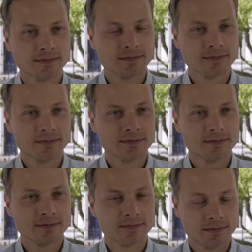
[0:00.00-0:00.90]

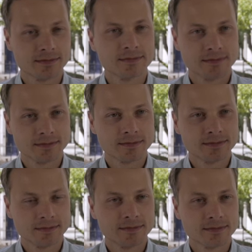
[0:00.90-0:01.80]

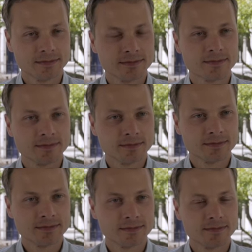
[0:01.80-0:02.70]

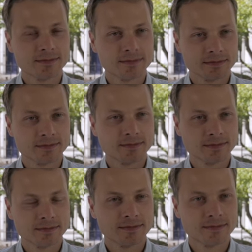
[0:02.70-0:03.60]

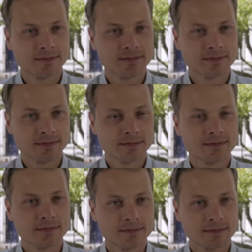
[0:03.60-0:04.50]

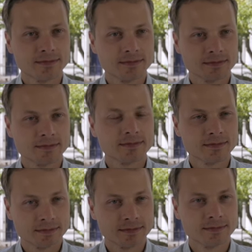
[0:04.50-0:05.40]

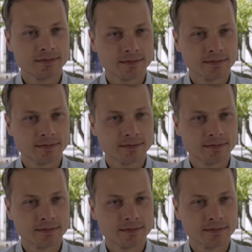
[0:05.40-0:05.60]
No words are spoken by the person on screen.